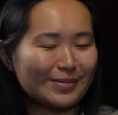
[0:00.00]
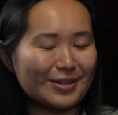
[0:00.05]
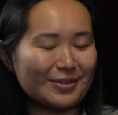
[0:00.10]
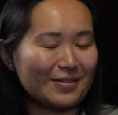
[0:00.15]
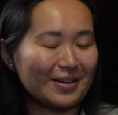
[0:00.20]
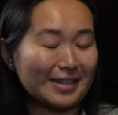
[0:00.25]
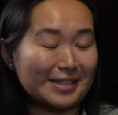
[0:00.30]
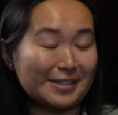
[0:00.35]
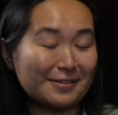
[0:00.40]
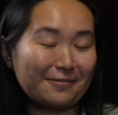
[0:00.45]
We don't
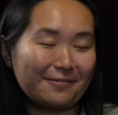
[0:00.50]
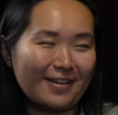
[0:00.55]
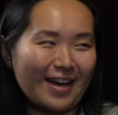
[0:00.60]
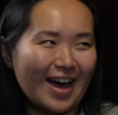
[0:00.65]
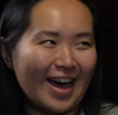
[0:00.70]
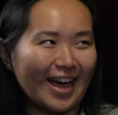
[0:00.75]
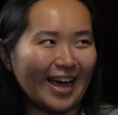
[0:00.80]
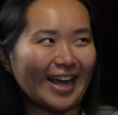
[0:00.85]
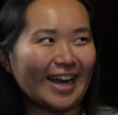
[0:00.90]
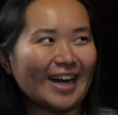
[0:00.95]
want to
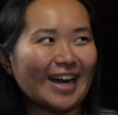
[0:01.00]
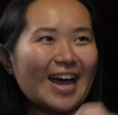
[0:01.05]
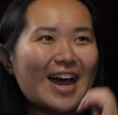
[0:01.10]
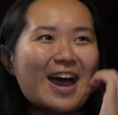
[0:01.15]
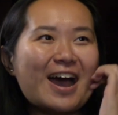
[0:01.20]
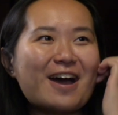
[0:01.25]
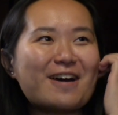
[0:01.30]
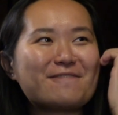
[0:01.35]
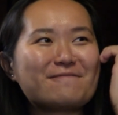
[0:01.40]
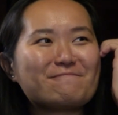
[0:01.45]
define.
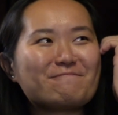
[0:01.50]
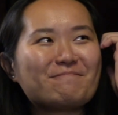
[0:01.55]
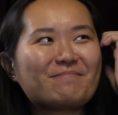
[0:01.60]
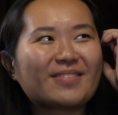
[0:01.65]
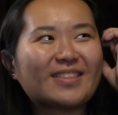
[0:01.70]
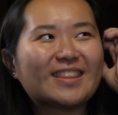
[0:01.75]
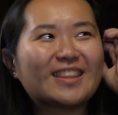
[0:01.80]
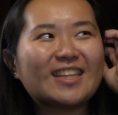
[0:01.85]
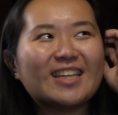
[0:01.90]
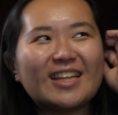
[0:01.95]
Um,
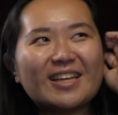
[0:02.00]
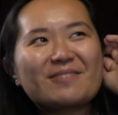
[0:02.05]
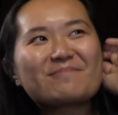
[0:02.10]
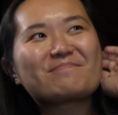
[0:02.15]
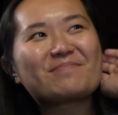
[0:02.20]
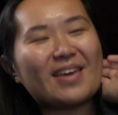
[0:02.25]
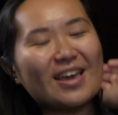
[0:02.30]
the like